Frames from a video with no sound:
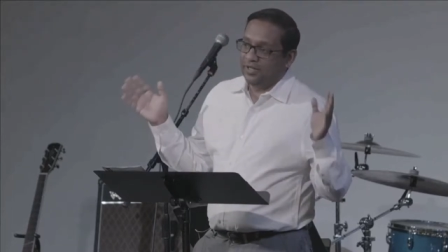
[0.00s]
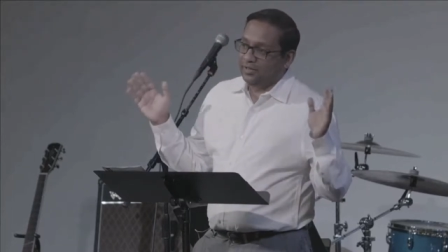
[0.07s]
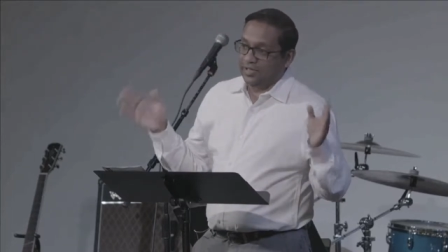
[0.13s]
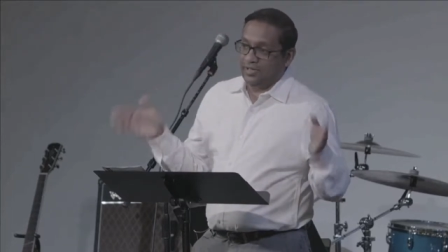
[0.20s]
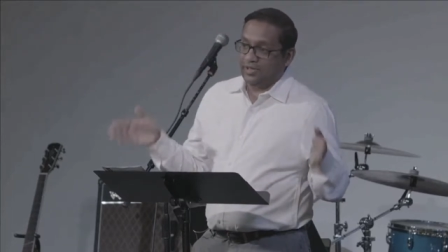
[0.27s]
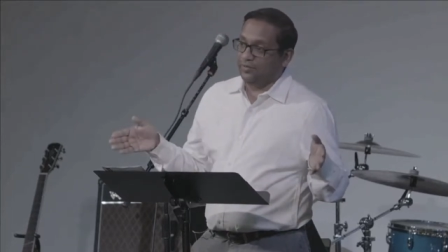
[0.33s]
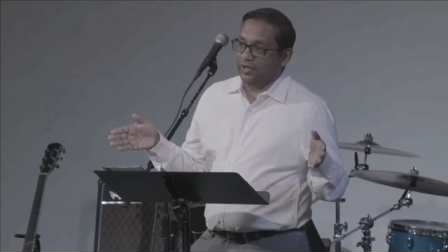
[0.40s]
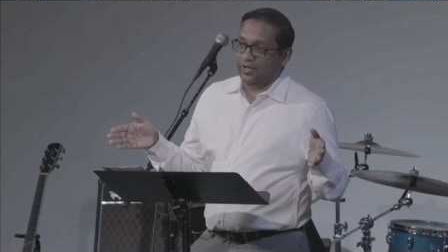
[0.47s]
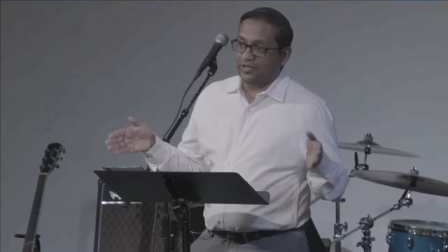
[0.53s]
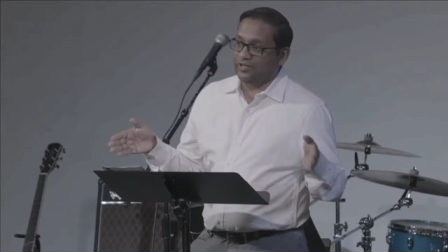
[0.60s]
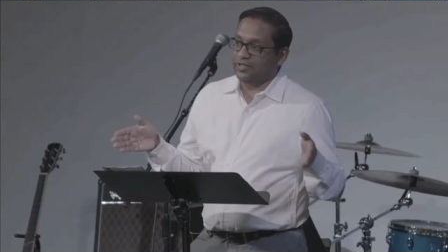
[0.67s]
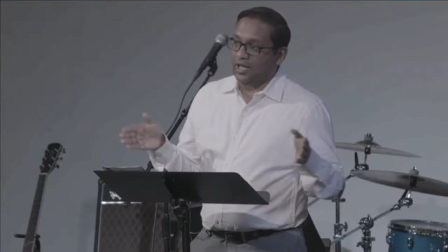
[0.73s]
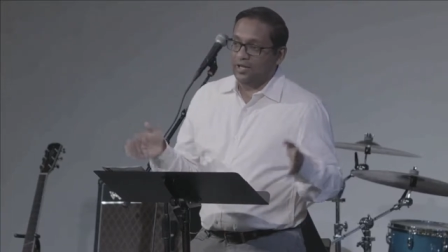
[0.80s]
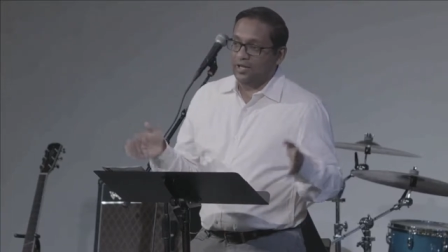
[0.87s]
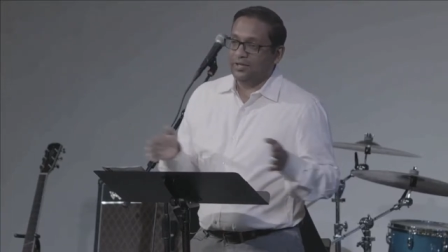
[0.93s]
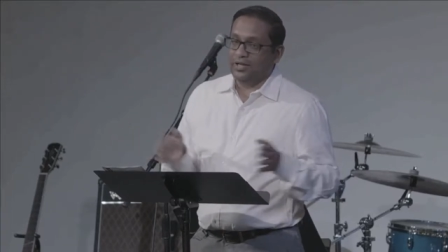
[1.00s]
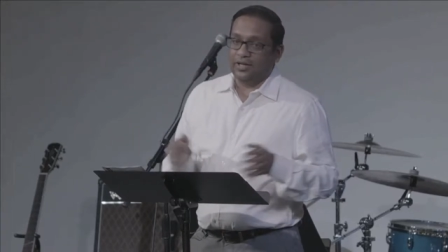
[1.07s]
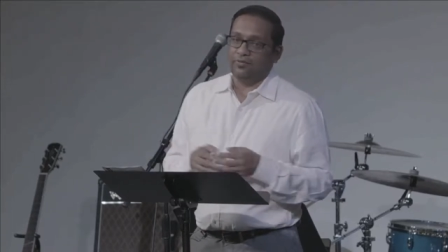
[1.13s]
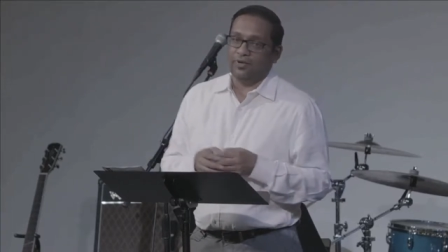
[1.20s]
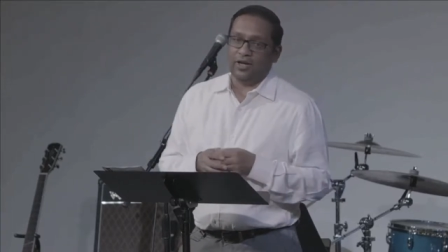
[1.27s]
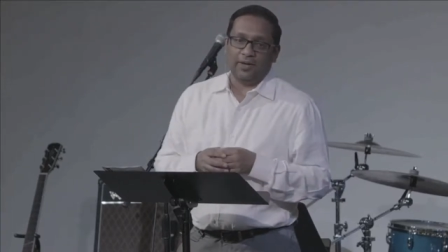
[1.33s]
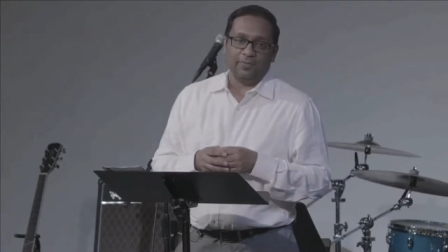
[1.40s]
That never gets that
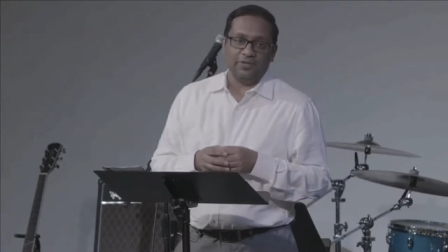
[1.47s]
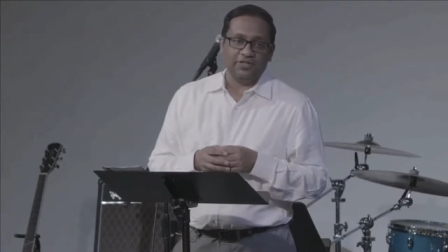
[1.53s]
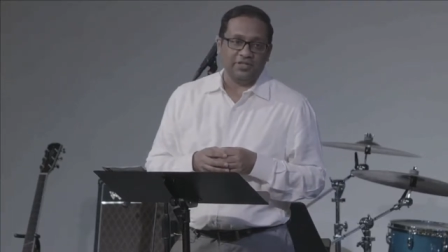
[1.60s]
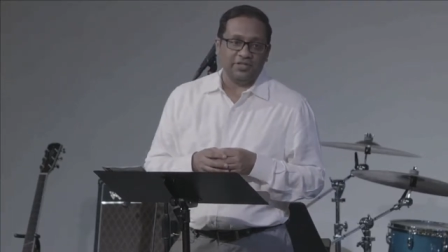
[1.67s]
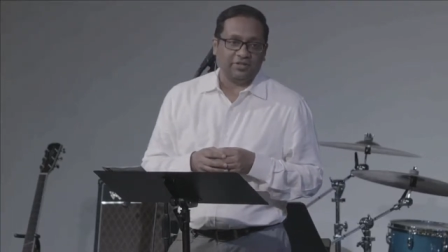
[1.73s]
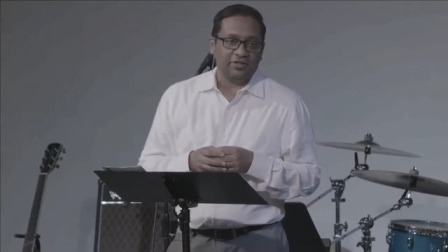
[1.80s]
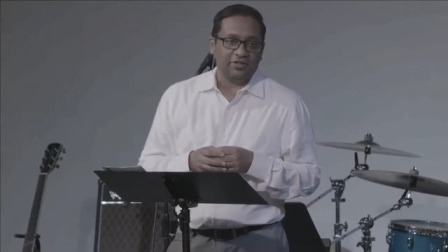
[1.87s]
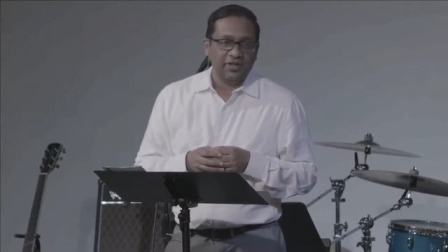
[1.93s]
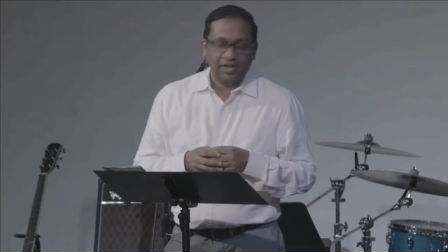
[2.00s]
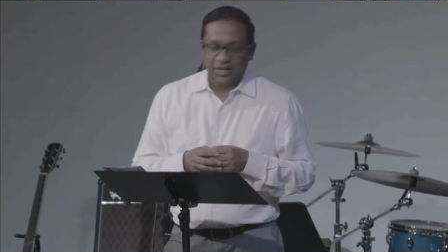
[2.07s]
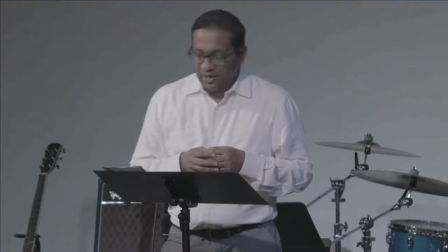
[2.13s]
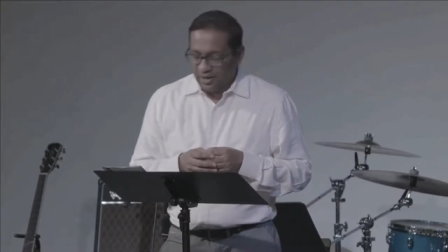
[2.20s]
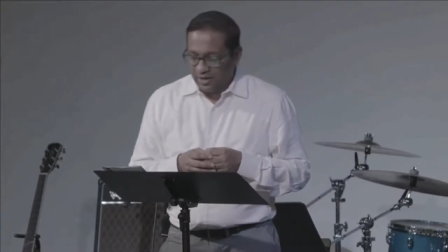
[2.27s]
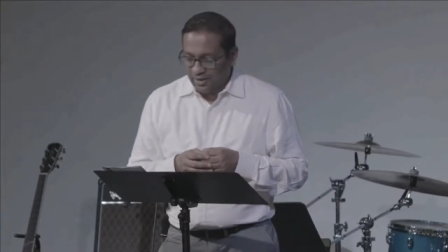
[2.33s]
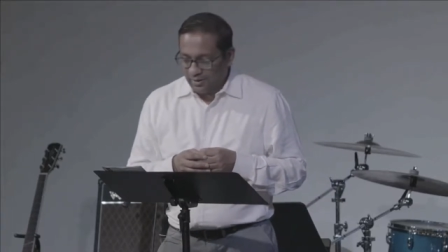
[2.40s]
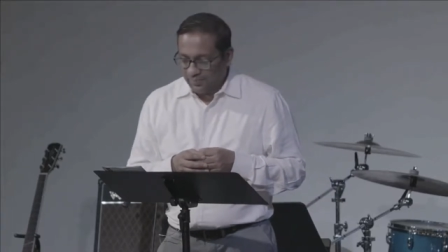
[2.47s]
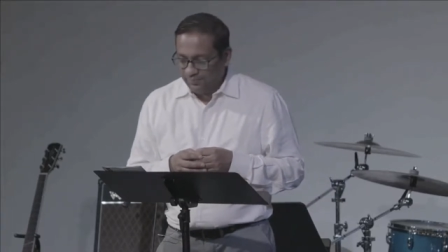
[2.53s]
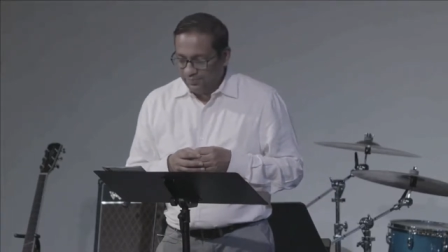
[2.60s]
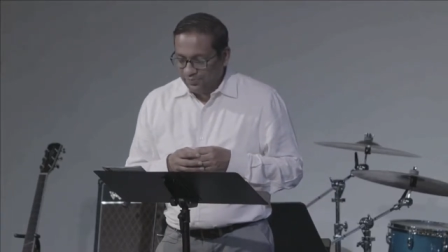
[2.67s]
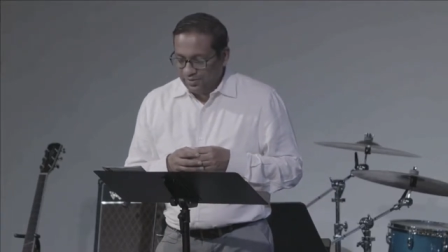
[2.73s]
never happens here. Um,